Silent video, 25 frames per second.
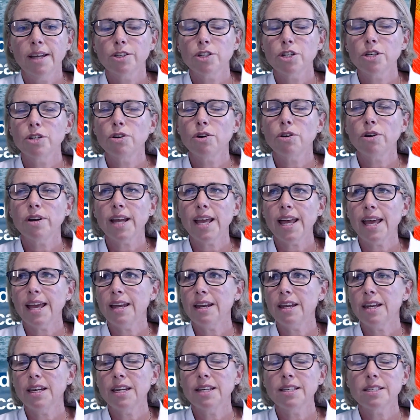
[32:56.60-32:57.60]
to not
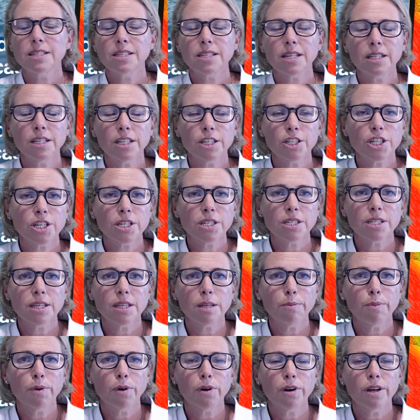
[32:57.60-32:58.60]
add any signatures
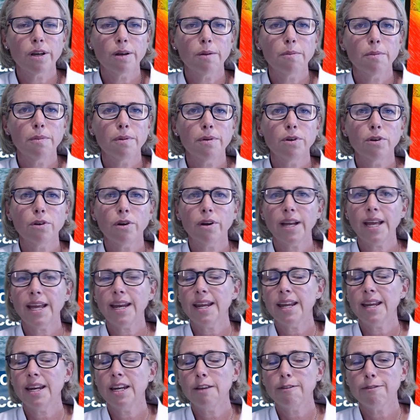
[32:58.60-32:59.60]
at the bottom, not
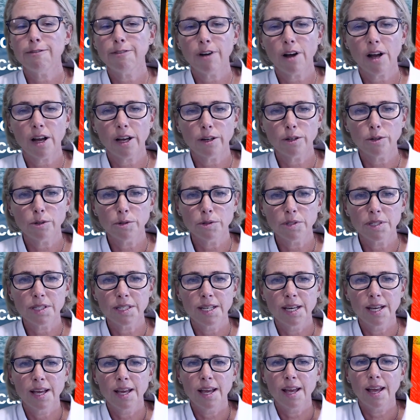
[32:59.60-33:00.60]
add any files,
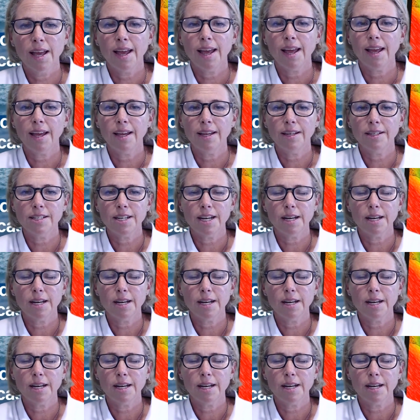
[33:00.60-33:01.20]
and